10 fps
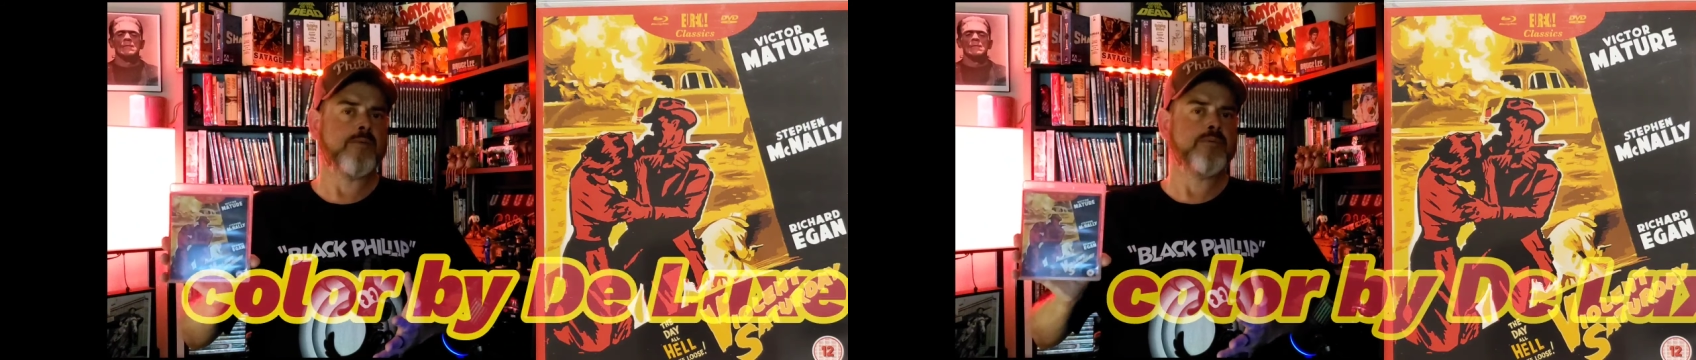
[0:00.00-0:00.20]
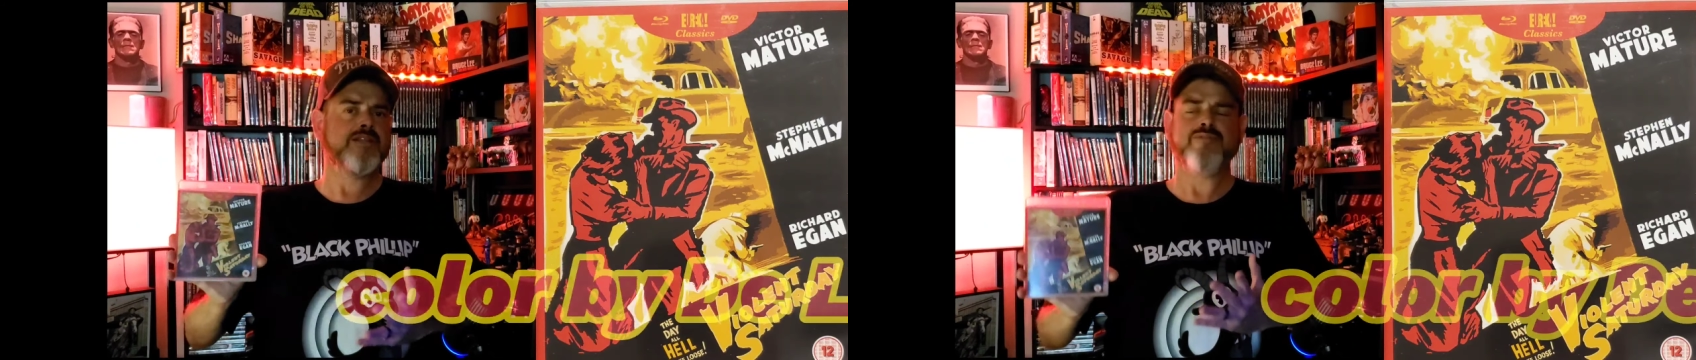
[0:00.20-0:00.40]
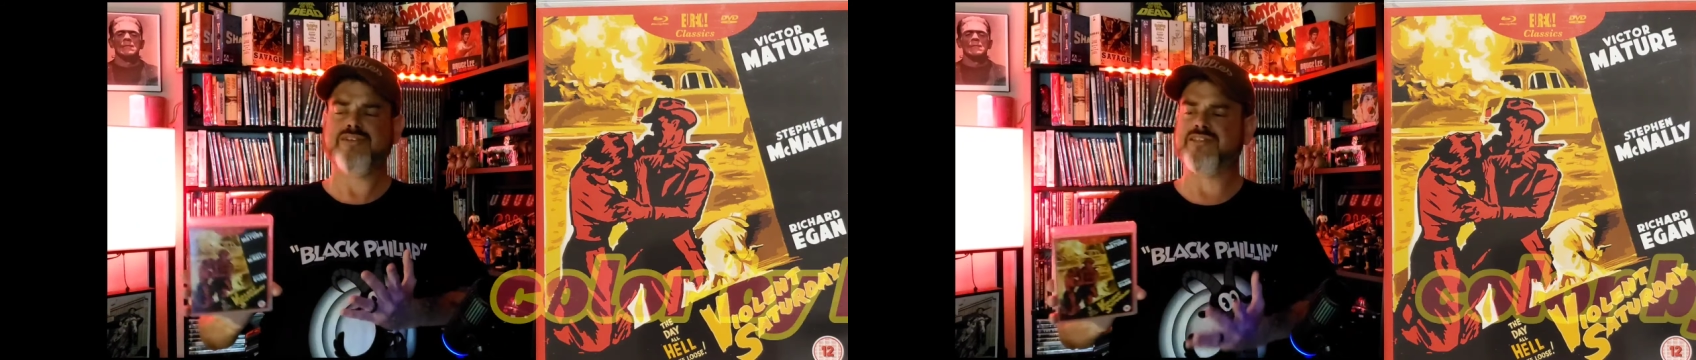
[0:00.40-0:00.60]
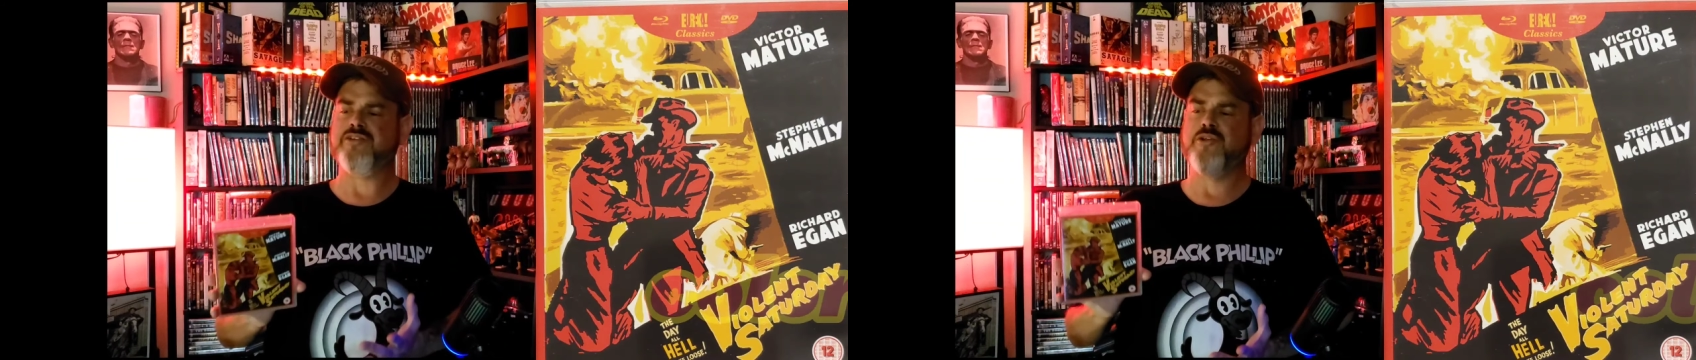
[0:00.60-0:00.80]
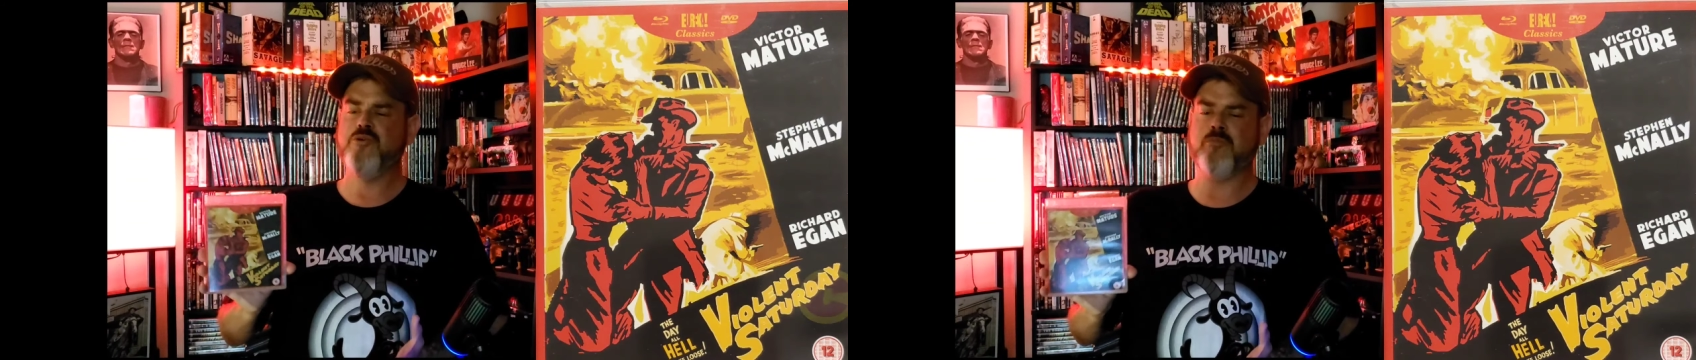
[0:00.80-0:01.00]
I believe it's
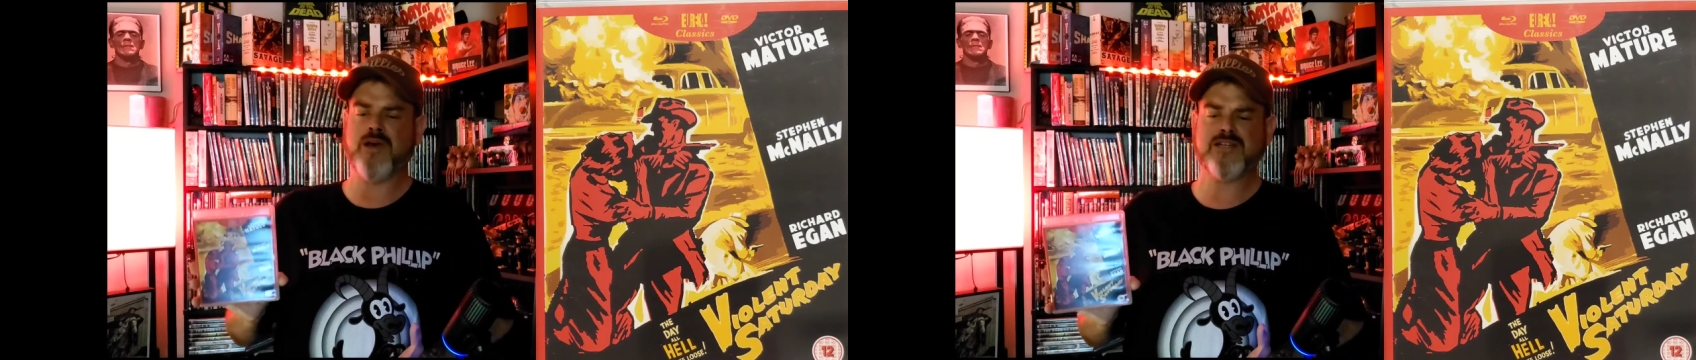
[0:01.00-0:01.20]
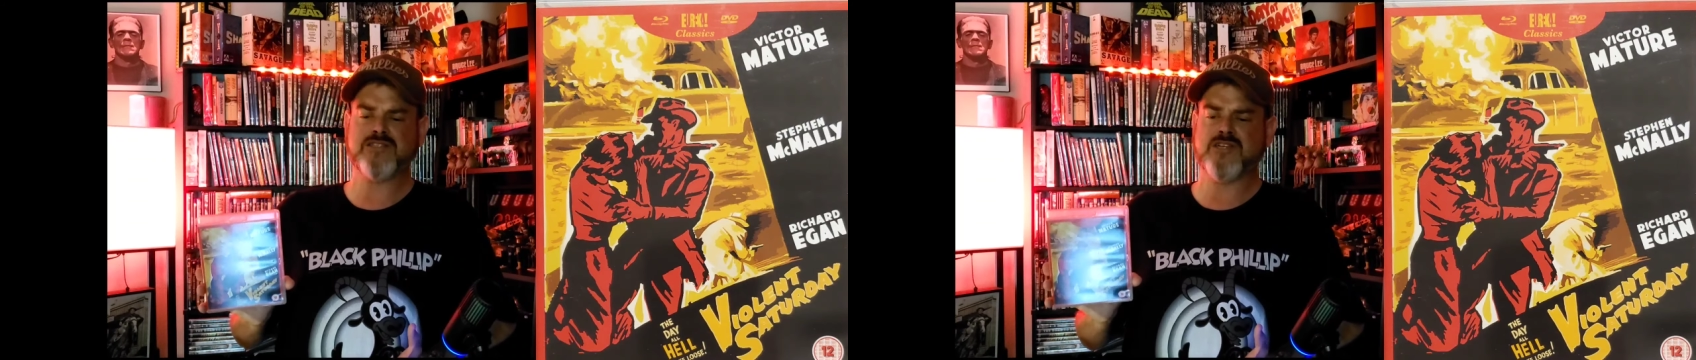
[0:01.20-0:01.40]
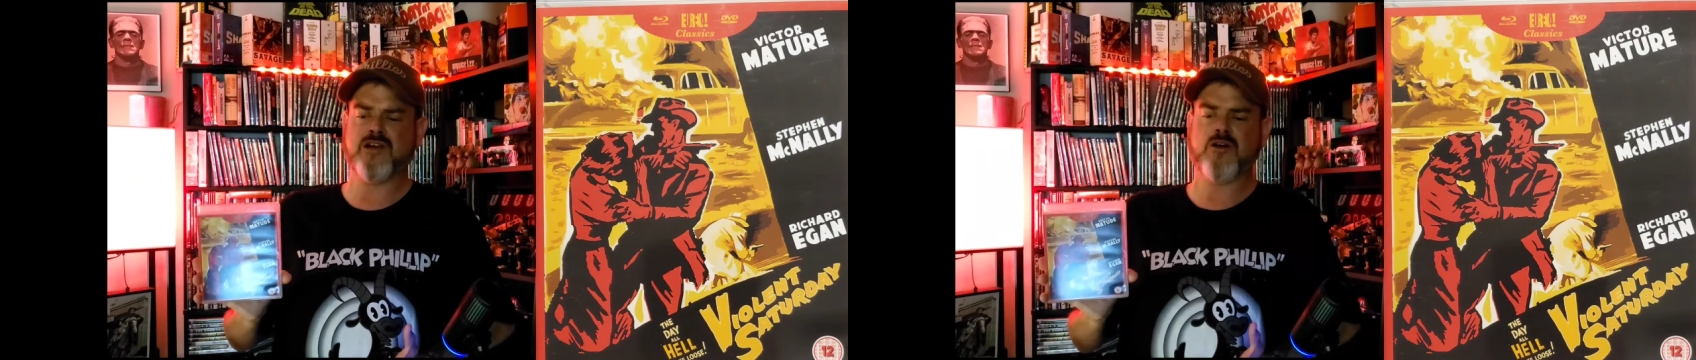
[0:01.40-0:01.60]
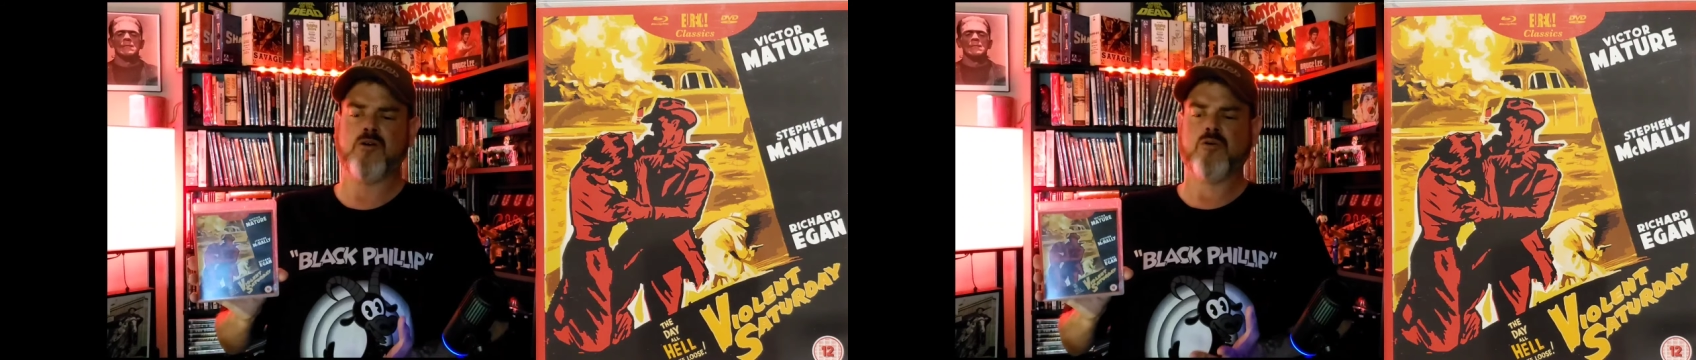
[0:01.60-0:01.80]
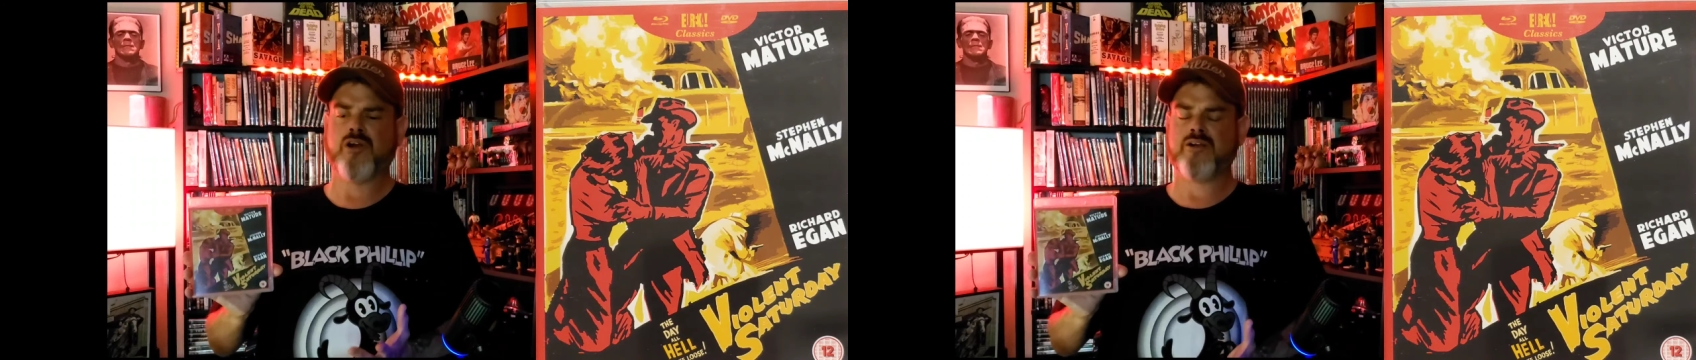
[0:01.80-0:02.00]
in New
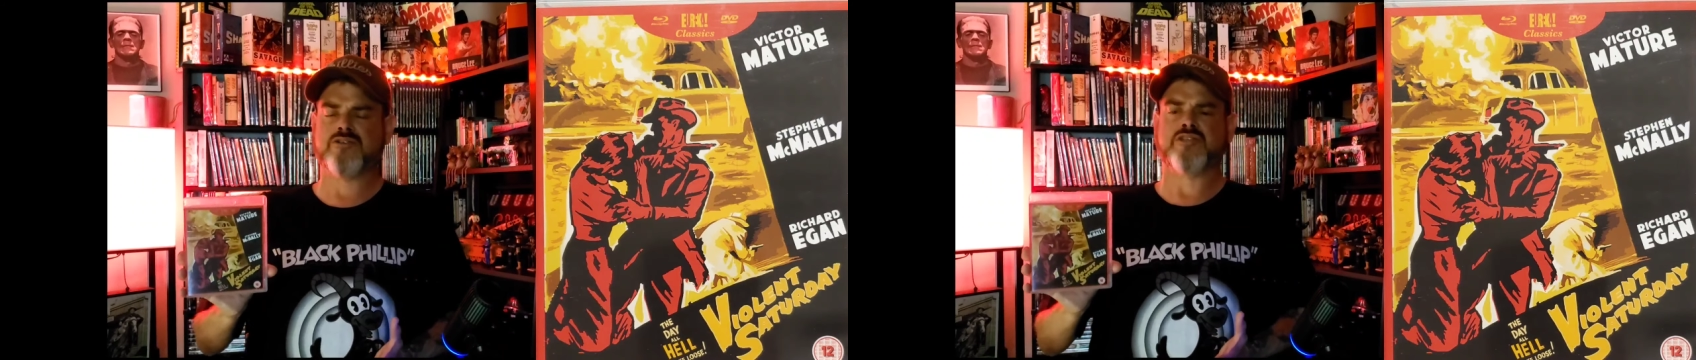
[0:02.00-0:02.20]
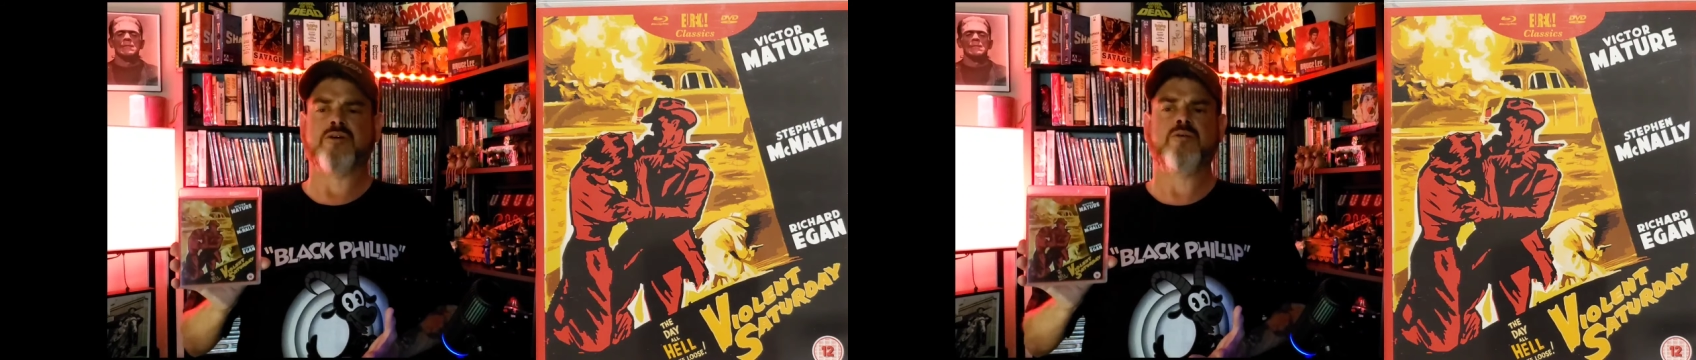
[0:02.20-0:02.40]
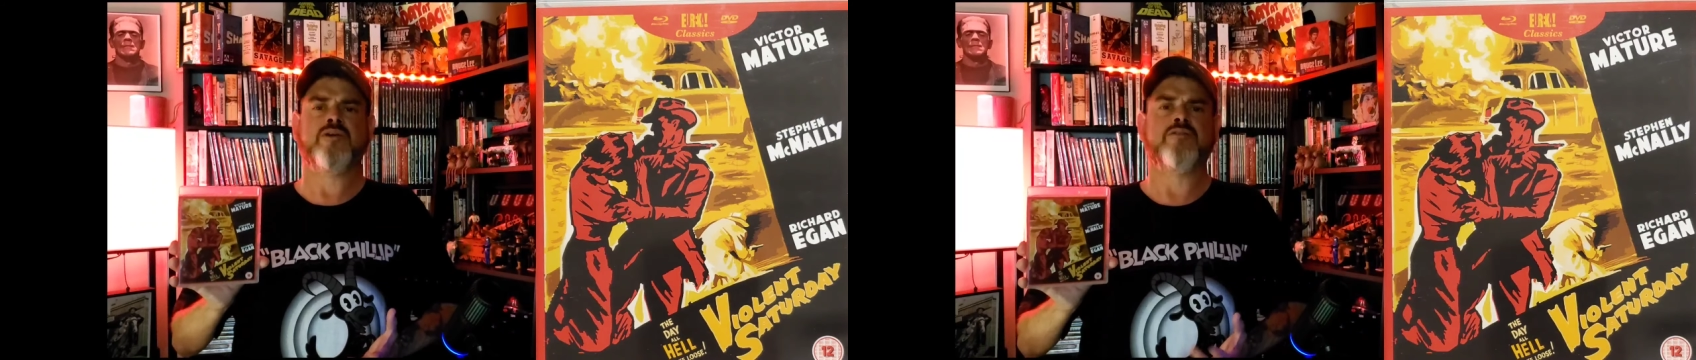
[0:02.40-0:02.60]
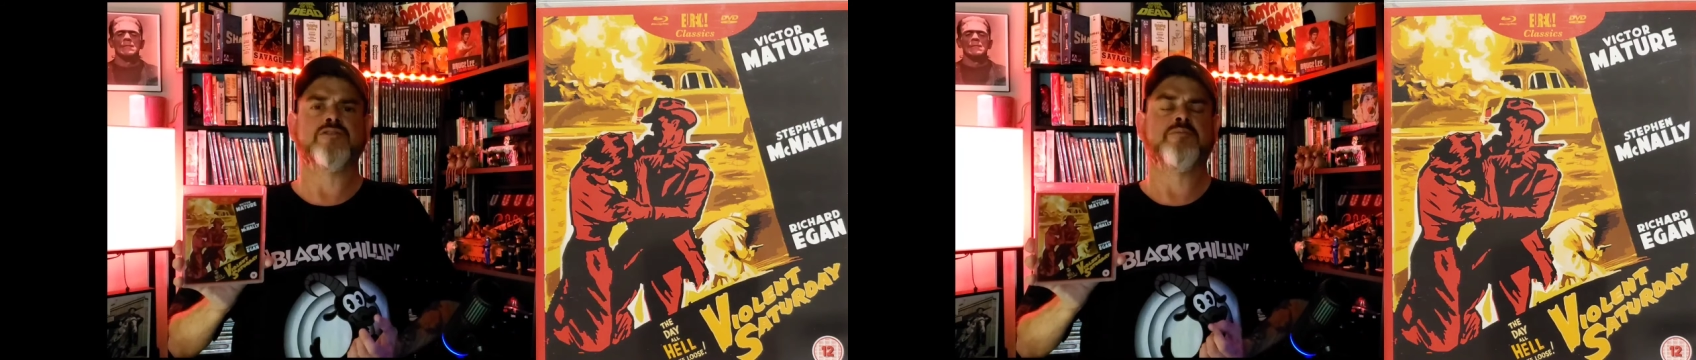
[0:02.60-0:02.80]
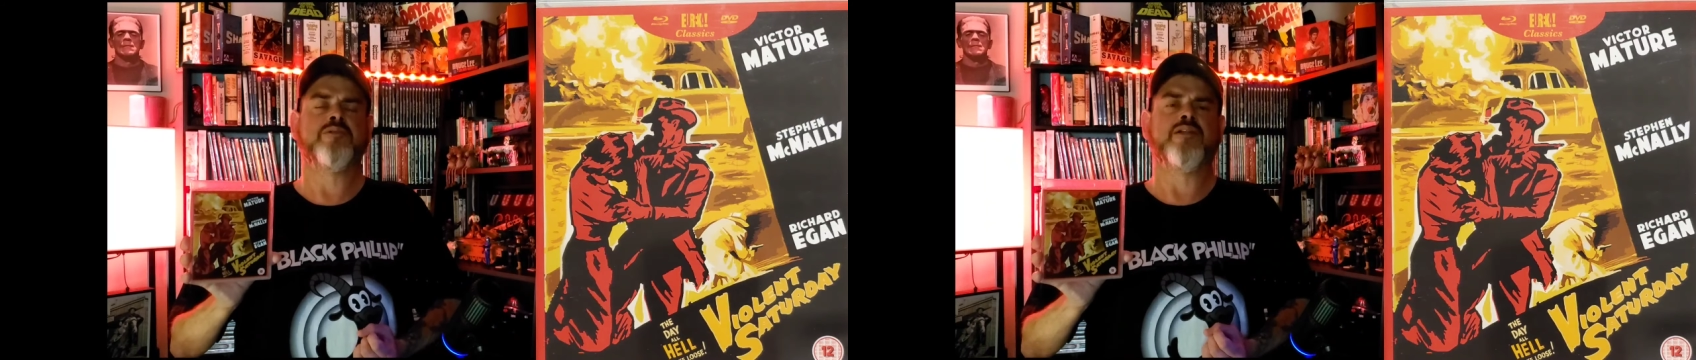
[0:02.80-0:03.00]
Mexico or Arizona or
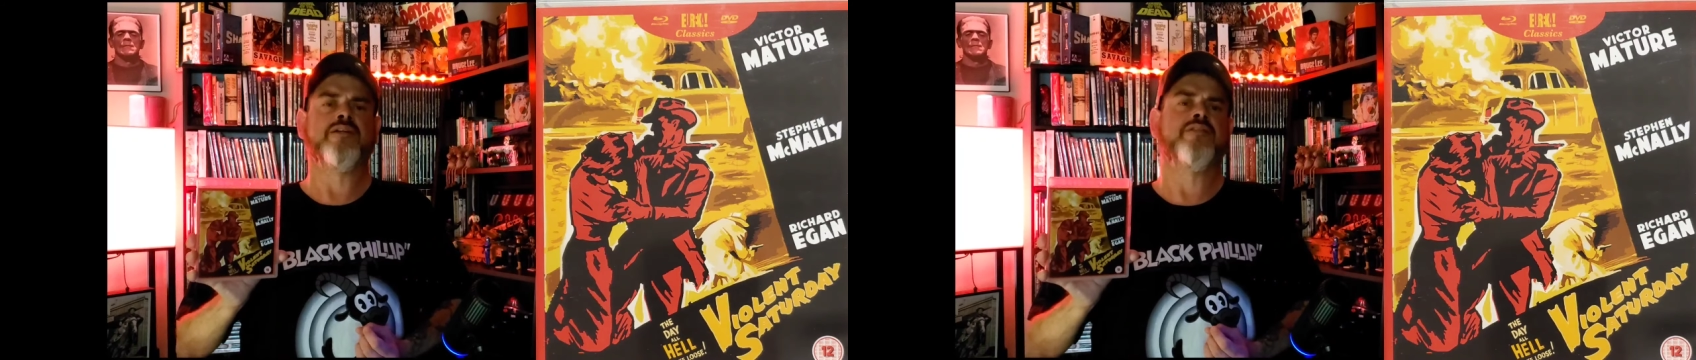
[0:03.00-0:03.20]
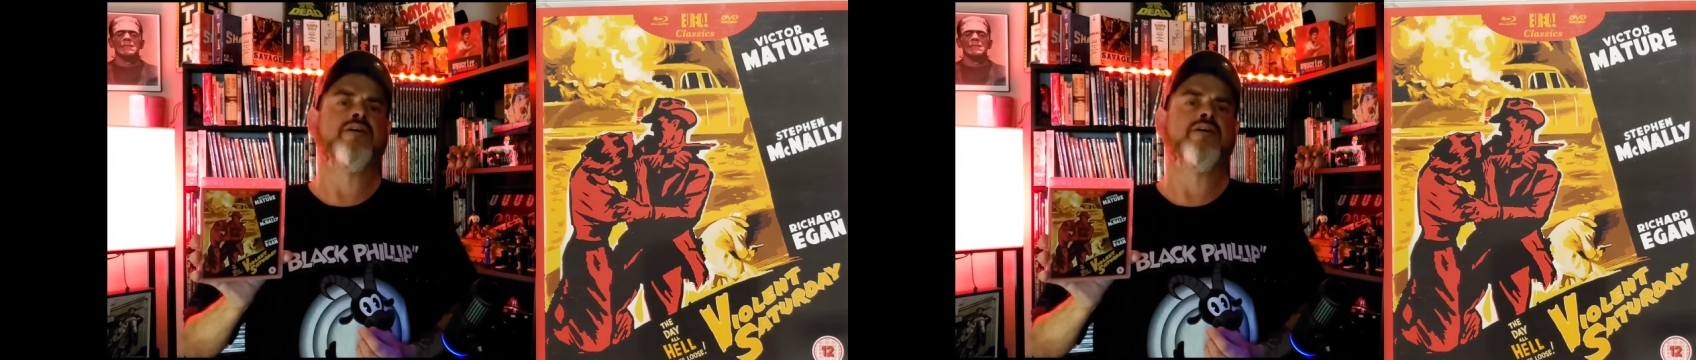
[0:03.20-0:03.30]
something like